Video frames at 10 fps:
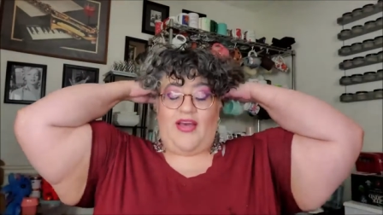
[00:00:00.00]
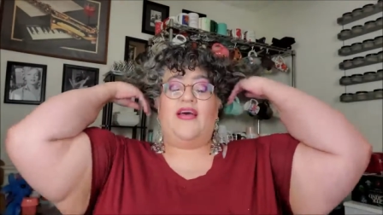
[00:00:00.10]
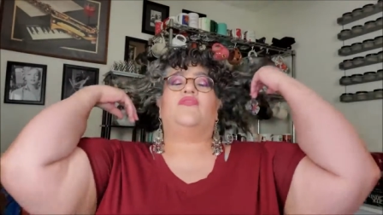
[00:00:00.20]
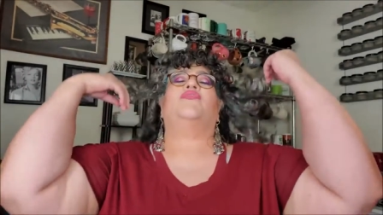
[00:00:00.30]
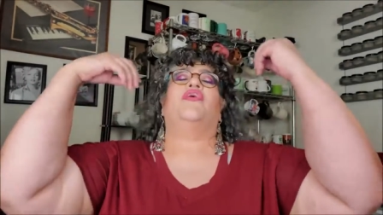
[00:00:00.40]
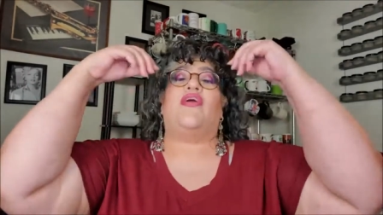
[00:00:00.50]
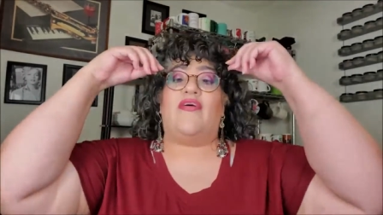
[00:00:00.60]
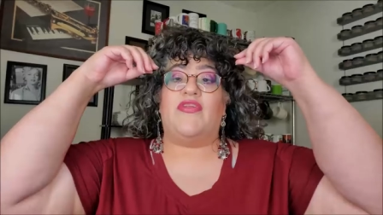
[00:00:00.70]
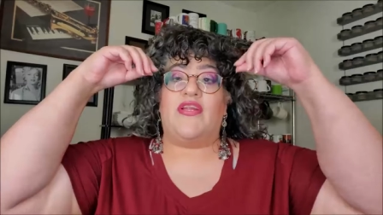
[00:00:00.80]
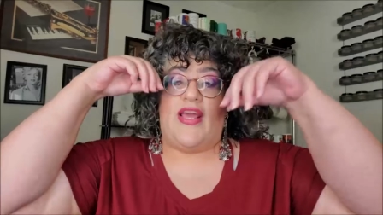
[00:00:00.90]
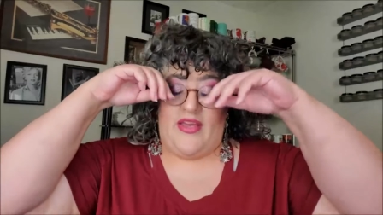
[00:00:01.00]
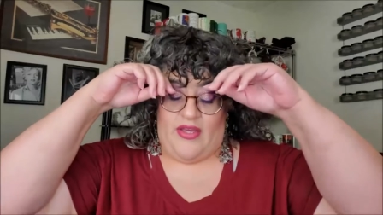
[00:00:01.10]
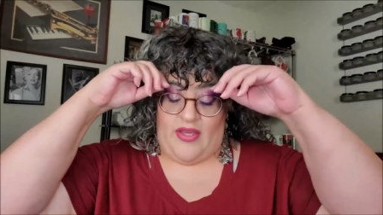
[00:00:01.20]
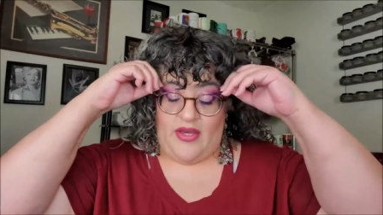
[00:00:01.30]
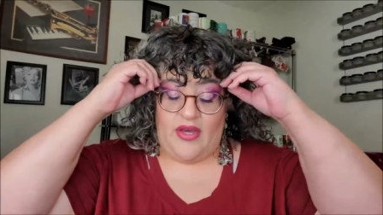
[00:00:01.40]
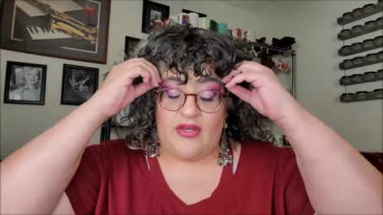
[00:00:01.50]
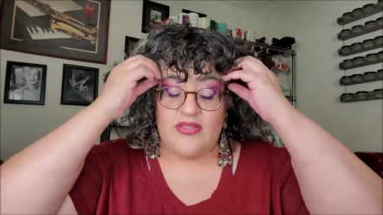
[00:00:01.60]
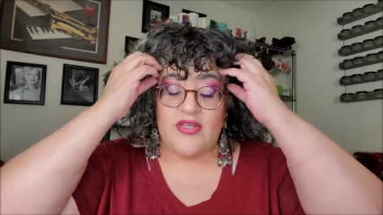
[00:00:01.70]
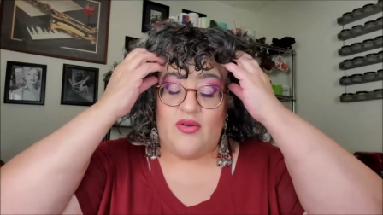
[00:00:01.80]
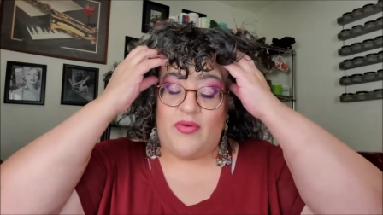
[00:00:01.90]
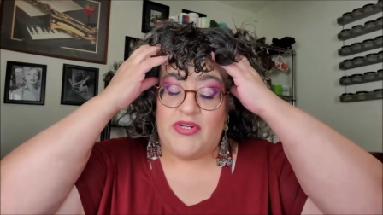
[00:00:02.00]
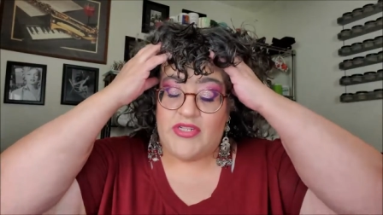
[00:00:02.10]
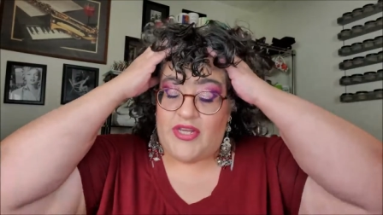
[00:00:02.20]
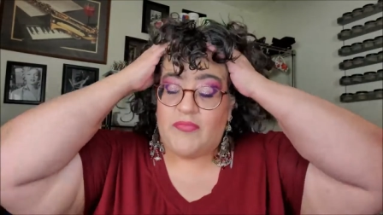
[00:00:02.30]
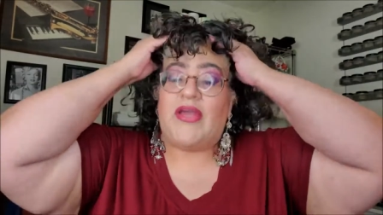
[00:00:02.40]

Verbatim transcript: uh, we are having a day. Uh, so I'm going to take